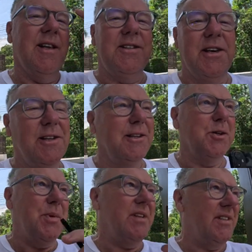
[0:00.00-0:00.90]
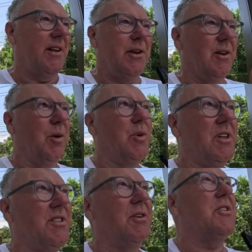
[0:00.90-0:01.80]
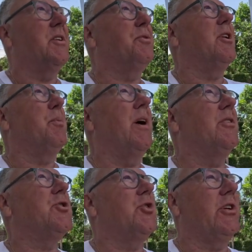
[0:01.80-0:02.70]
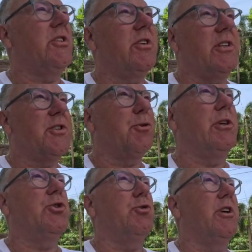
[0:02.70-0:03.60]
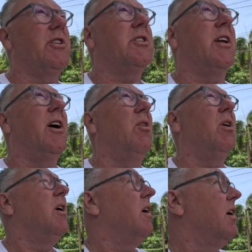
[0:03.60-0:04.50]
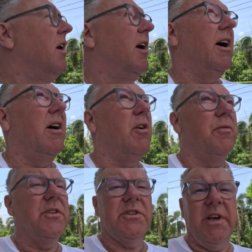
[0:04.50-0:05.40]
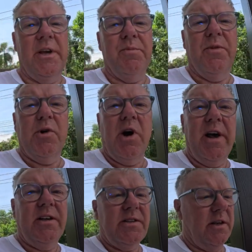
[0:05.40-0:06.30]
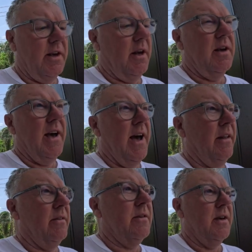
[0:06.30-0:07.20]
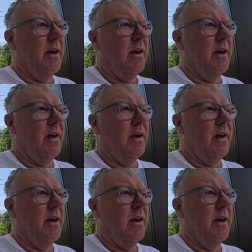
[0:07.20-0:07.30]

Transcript: let's get a little bit technical I want to tell you something about the trees these three trees now are of the same variety and